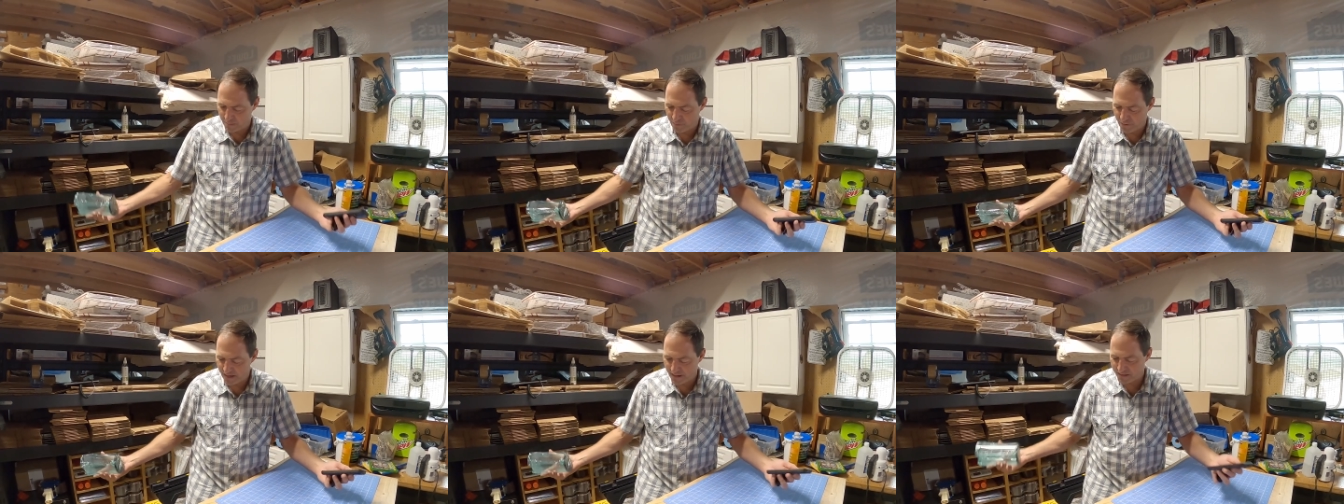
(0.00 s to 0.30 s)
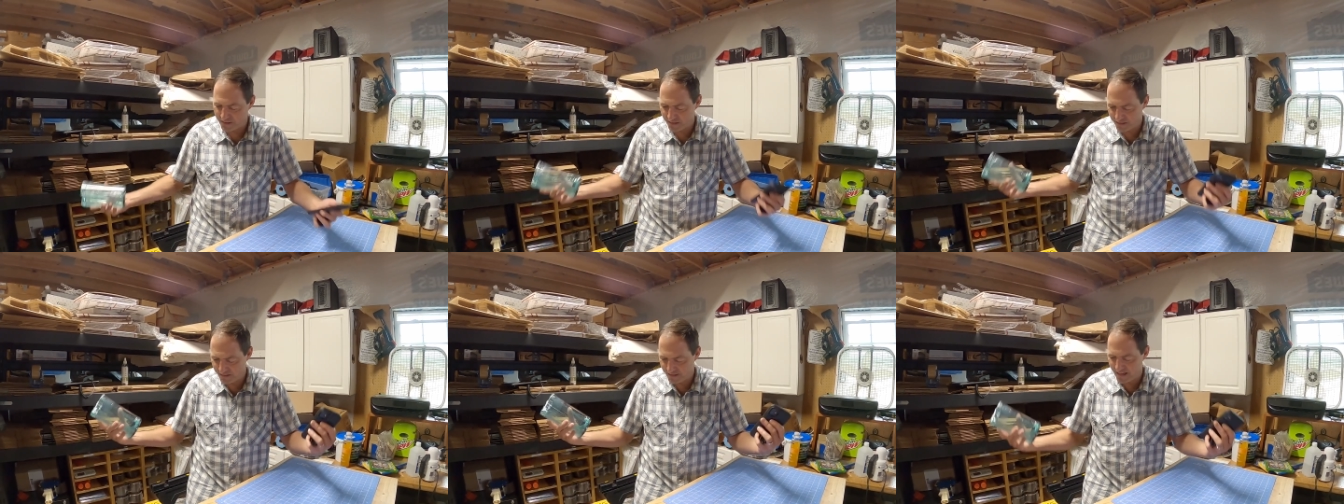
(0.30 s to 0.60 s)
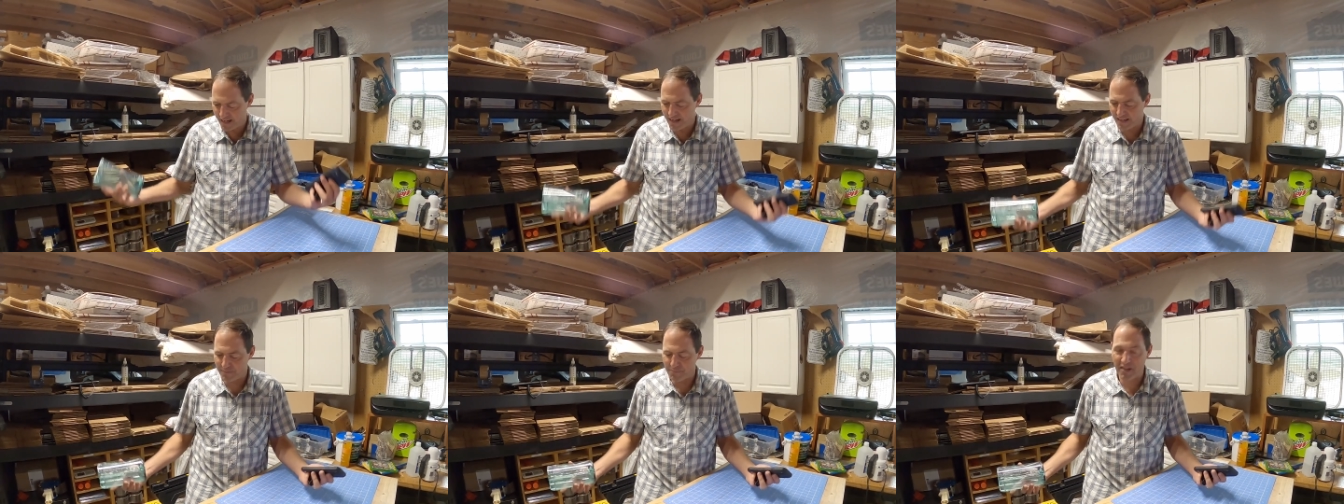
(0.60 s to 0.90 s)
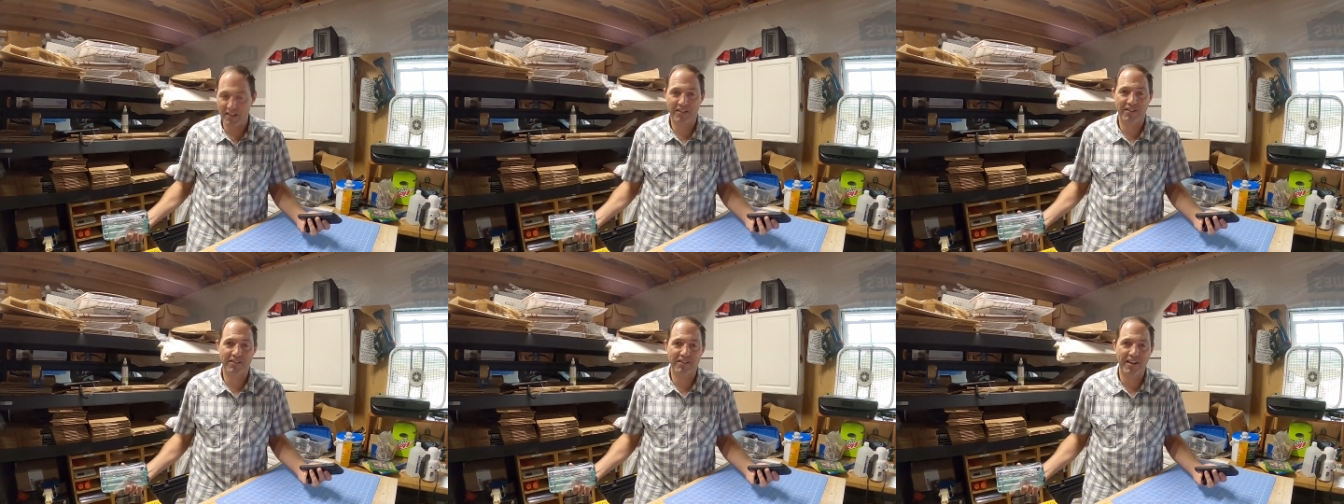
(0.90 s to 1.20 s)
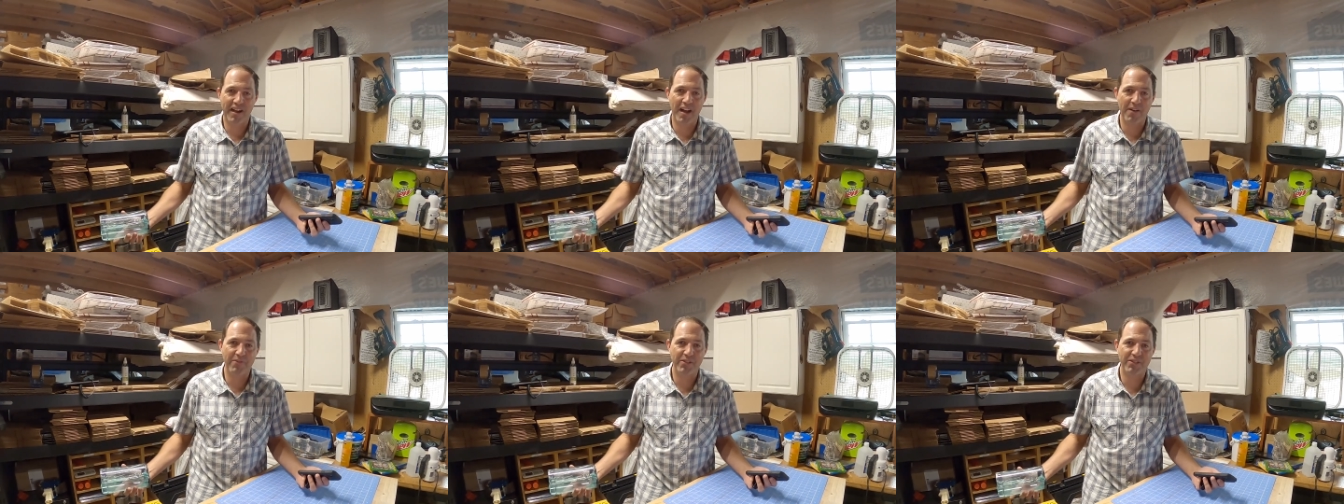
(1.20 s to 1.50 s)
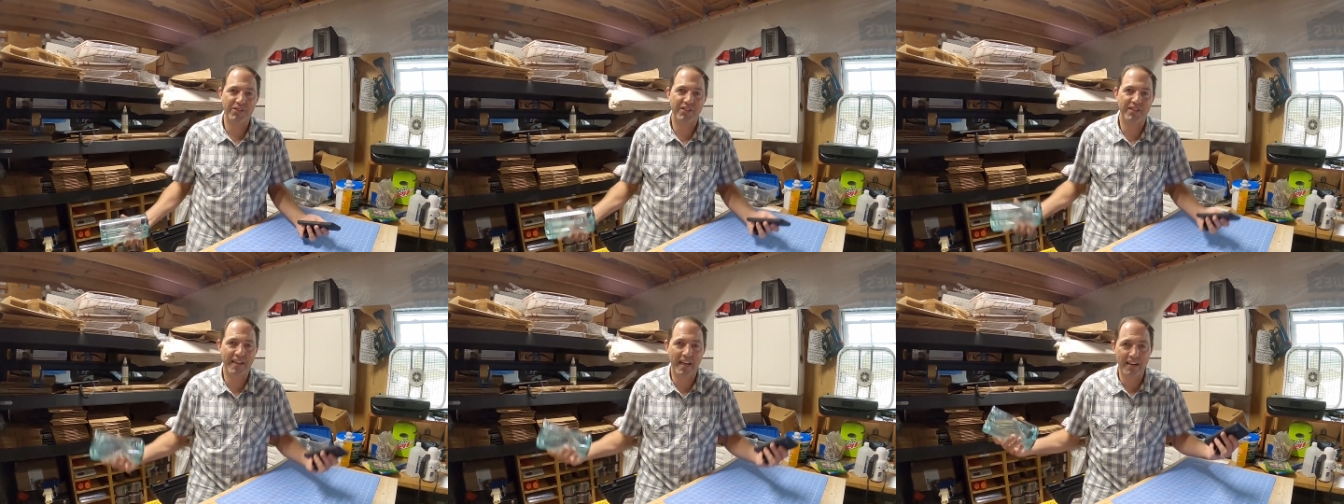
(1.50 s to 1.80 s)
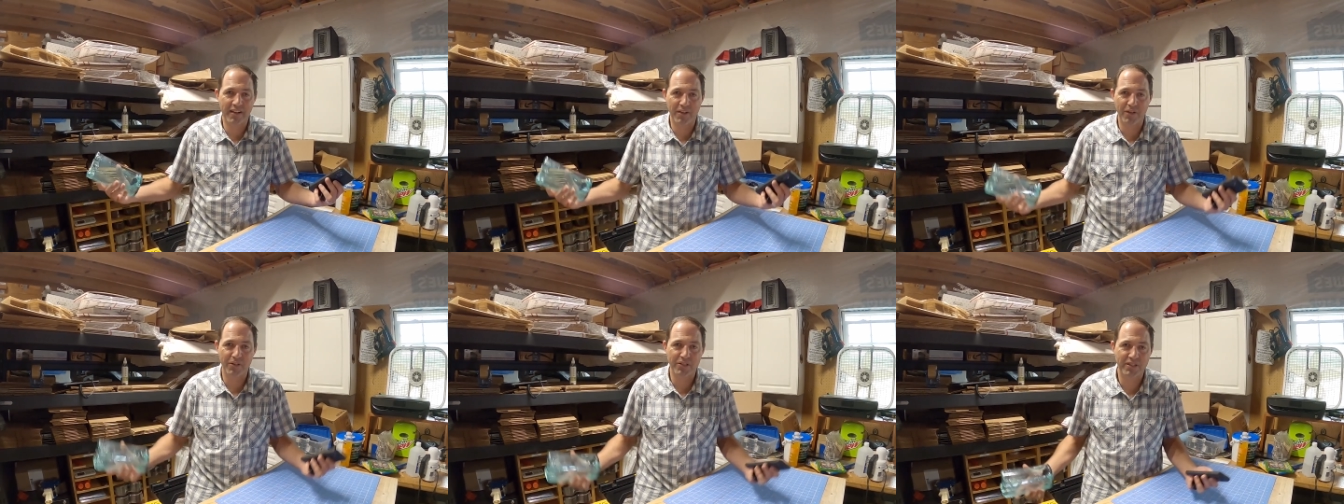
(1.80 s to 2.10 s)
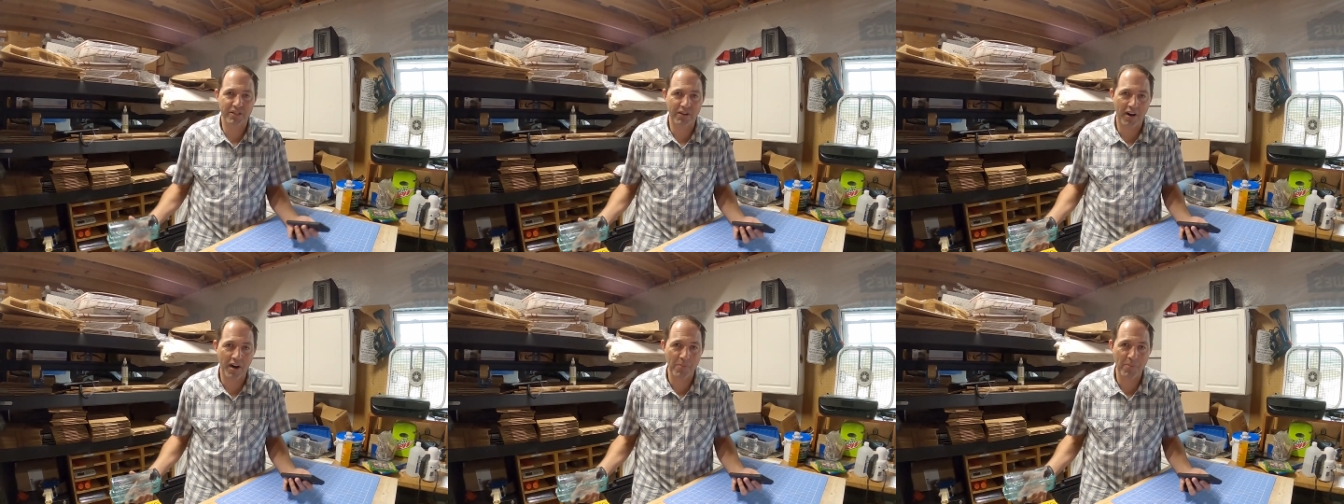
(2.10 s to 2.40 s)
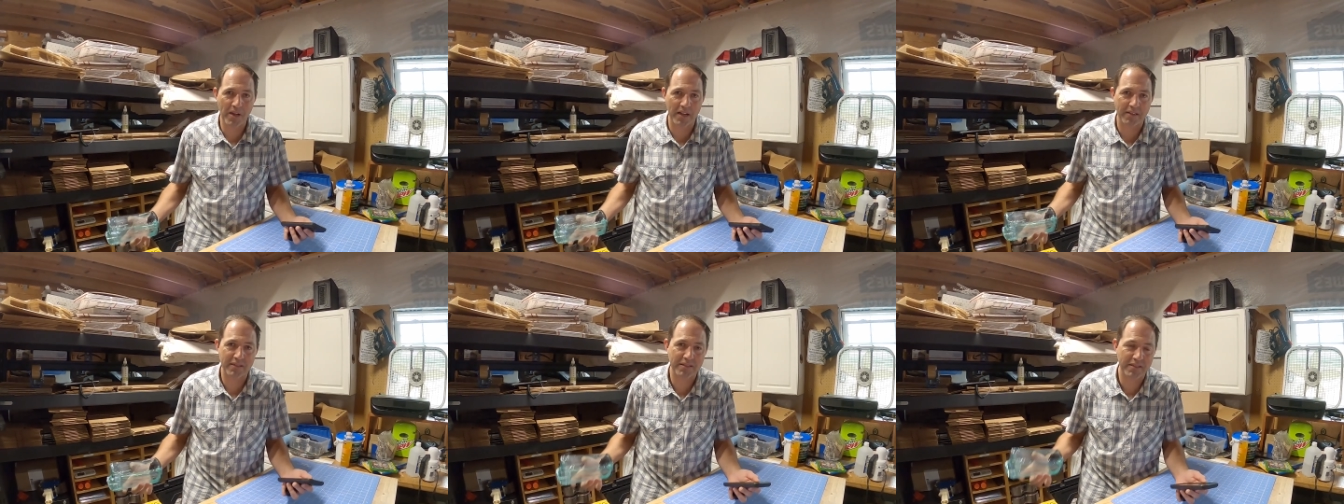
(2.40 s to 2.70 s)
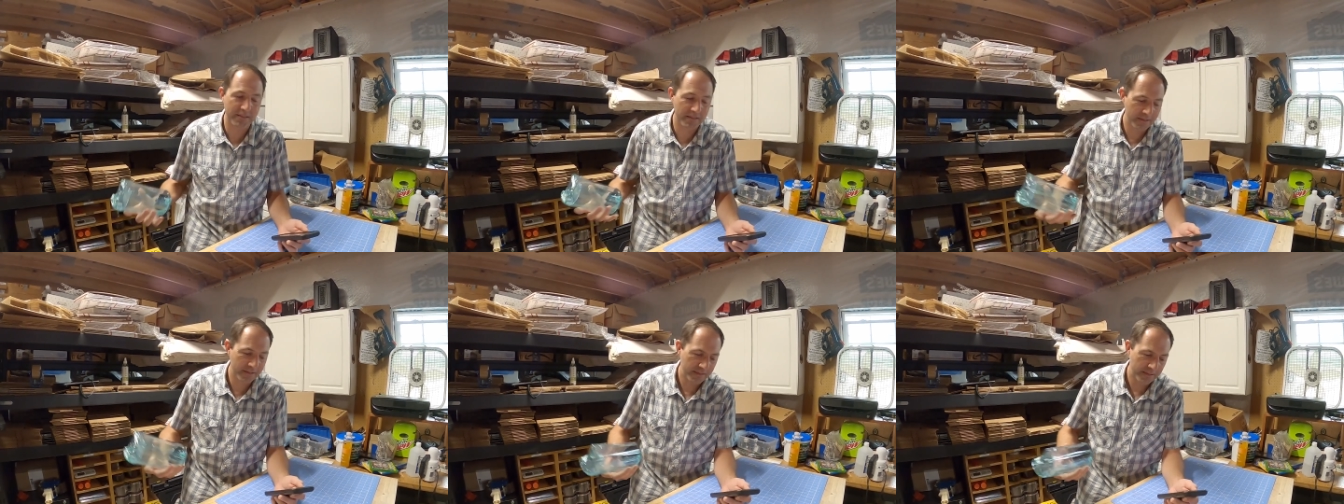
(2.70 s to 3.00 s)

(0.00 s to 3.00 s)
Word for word: it breaks and you can't make your coffee, so you got to go to Starbucks.